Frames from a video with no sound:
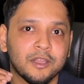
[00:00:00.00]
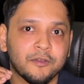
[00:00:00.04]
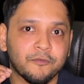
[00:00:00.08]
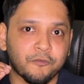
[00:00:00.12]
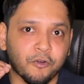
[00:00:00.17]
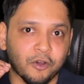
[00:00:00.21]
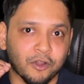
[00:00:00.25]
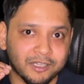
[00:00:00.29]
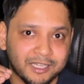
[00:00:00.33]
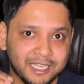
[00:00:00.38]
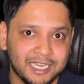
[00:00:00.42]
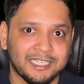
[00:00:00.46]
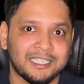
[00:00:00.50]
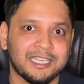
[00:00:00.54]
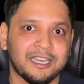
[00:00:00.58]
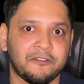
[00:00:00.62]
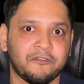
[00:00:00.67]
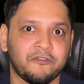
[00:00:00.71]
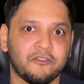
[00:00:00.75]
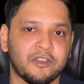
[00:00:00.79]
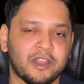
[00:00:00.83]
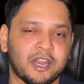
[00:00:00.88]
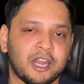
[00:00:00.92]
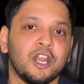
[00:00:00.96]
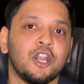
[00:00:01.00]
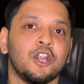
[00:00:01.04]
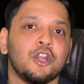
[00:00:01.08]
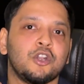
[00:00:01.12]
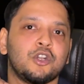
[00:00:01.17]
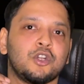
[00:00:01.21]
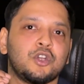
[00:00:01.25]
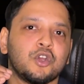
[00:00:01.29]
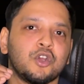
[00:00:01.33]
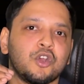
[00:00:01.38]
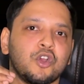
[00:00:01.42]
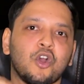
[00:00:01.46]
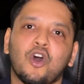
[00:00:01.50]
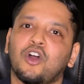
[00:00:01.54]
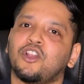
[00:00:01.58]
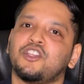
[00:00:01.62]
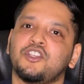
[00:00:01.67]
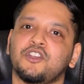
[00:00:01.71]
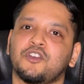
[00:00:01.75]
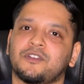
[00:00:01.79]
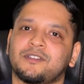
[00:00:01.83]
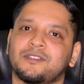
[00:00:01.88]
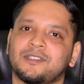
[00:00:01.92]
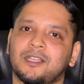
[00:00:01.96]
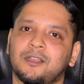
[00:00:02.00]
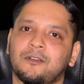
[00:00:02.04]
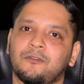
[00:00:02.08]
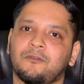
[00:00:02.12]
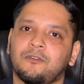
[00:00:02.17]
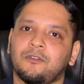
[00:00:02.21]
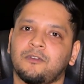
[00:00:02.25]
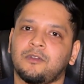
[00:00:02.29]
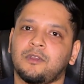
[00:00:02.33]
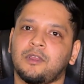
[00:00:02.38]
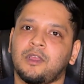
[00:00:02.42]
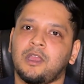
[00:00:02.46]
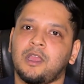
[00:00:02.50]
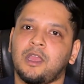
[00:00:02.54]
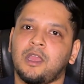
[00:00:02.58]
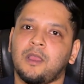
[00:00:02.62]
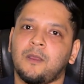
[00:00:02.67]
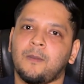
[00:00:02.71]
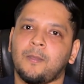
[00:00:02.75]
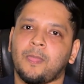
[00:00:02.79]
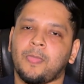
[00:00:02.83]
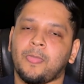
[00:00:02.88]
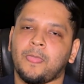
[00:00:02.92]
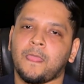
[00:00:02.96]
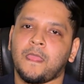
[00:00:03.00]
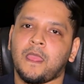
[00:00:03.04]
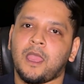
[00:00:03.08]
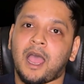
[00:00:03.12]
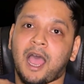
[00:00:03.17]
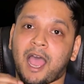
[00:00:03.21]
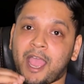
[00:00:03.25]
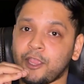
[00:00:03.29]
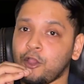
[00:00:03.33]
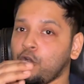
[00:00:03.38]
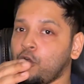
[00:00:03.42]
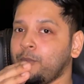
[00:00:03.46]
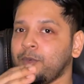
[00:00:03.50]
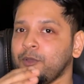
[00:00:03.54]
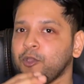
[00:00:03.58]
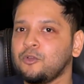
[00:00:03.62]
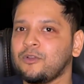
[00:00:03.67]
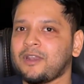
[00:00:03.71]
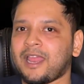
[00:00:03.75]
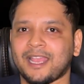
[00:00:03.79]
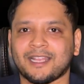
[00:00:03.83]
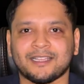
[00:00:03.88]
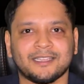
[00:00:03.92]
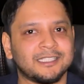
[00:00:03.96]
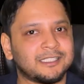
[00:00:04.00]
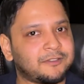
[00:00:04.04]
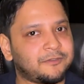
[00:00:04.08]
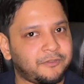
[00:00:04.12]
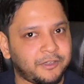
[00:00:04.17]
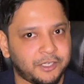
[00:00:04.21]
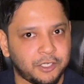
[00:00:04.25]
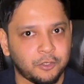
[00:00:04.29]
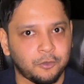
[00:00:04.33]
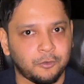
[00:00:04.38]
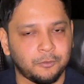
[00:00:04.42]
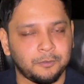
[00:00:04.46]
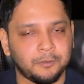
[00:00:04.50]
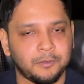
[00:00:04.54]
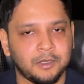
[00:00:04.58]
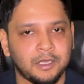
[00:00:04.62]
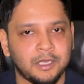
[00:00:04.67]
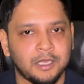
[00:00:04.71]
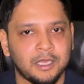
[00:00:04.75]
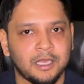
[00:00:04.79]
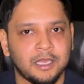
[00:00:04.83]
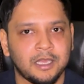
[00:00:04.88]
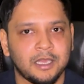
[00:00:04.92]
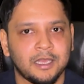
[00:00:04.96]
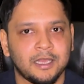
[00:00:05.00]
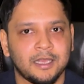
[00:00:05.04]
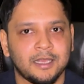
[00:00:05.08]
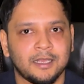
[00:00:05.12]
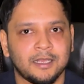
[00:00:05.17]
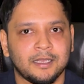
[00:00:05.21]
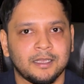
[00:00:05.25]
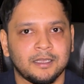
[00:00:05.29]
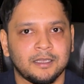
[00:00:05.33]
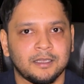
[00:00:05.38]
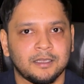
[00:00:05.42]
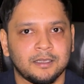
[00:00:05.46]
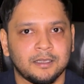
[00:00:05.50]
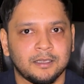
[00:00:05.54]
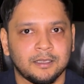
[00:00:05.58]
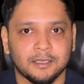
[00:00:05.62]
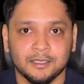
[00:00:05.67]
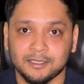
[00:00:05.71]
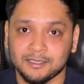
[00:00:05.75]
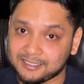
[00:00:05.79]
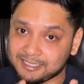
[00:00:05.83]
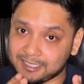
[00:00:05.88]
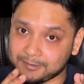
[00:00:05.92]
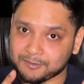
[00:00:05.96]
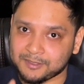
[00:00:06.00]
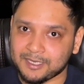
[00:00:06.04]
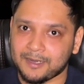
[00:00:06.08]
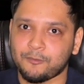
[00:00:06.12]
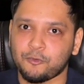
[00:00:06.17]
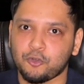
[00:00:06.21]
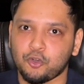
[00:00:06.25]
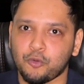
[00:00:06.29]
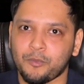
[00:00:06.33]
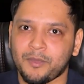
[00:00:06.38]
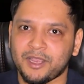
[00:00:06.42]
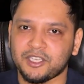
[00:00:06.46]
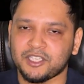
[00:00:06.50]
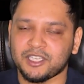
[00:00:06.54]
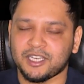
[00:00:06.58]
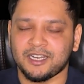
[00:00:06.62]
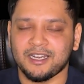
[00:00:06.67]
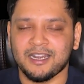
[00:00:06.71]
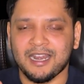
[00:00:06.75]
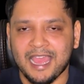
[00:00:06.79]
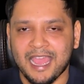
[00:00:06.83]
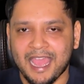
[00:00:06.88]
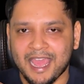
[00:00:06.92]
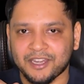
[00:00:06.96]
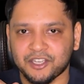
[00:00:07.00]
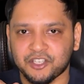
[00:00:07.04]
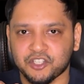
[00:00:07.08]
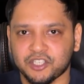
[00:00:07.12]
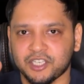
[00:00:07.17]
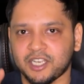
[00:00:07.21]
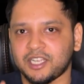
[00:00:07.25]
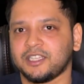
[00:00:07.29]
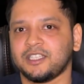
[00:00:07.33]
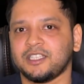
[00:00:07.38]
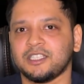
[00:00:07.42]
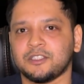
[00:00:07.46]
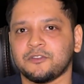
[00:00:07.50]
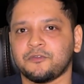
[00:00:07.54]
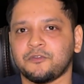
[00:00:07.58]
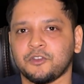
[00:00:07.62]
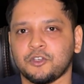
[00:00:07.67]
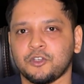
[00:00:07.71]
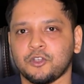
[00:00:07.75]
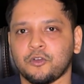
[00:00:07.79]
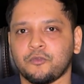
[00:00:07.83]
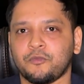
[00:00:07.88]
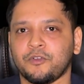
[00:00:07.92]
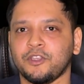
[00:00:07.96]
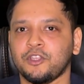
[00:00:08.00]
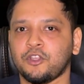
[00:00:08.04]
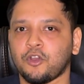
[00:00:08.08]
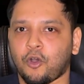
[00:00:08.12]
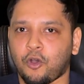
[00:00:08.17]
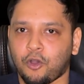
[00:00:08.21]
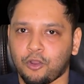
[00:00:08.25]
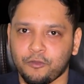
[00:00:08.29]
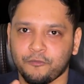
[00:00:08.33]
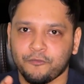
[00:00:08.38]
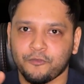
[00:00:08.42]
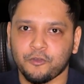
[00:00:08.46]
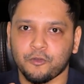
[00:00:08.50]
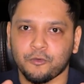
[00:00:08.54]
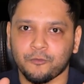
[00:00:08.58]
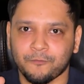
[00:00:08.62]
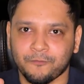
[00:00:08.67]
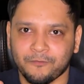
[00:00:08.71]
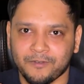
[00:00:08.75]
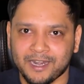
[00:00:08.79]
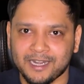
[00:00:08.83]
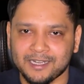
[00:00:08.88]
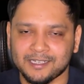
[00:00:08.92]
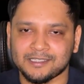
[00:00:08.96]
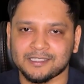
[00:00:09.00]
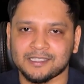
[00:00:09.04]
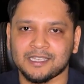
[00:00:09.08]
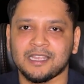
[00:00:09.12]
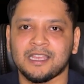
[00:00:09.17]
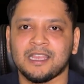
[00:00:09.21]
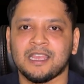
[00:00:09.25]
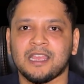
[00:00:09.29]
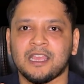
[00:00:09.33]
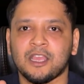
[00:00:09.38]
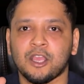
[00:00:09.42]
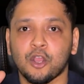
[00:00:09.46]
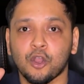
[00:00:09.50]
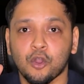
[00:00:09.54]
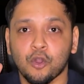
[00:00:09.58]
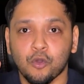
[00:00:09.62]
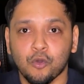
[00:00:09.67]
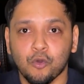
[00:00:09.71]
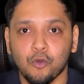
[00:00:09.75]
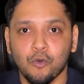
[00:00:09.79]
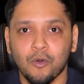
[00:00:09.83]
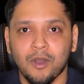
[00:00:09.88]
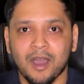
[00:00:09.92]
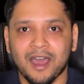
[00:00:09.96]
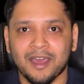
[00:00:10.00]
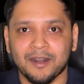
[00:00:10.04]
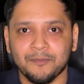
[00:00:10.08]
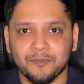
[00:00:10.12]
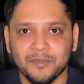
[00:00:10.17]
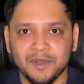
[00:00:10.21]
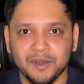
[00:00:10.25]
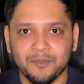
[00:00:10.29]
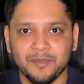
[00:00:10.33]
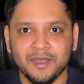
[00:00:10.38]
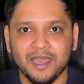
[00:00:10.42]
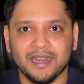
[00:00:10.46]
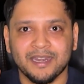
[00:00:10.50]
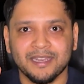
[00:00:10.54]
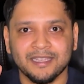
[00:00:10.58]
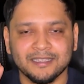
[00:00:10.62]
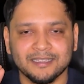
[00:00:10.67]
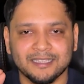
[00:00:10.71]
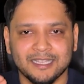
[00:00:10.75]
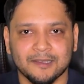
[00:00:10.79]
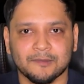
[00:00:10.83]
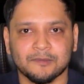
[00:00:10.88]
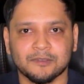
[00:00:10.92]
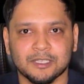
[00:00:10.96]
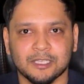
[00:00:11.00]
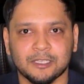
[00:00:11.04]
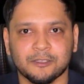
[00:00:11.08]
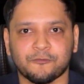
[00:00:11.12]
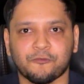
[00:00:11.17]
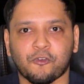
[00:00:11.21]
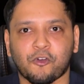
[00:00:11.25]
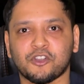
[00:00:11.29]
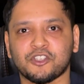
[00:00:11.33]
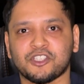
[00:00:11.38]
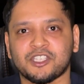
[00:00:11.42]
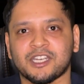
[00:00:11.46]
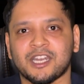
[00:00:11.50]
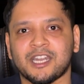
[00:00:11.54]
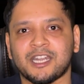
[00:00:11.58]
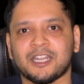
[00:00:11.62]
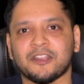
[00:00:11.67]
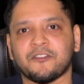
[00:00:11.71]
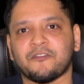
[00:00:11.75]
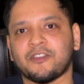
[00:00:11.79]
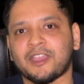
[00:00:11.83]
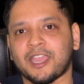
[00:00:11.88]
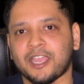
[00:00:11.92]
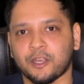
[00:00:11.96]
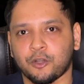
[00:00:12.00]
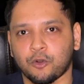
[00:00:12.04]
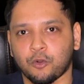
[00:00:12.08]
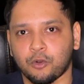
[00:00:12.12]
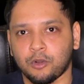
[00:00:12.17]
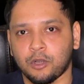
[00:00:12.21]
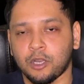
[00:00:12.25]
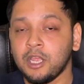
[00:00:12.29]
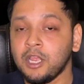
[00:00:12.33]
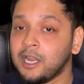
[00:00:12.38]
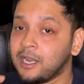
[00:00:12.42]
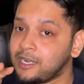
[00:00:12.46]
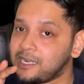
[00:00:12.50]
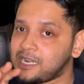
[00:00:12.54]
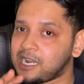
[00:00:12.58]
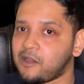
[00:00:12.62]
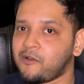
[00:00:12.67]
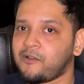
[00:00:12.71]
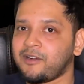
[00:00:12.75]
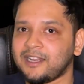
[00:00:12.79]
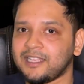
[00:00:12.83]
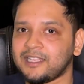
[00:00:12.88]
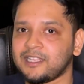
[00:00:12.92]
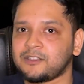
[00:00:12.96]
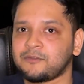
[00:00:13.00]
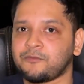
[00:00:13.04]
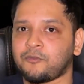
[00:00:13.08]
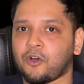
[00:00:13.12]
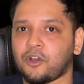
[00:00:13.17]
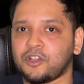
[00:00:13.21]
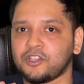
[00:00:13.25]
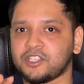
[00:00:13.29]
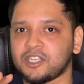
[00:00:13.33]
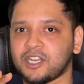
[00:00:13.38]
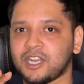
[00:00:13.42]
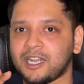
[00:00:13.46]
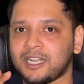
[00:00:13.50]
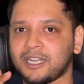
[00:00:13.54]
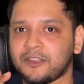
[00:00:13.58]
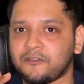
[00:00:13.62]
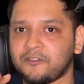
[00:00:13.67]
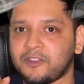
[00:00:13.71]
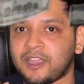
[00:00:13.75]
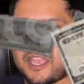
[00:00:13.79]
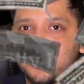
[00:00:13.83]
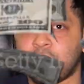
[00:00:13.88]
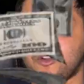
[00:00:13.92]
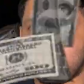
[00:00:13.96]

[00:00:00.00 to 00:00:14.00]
for the interviewer to gauge yourself. I hope you like this video. Subscribe to my channel and share this video with all of your friends who are preparing themselves for generative AI role. Nowadays, for generative AI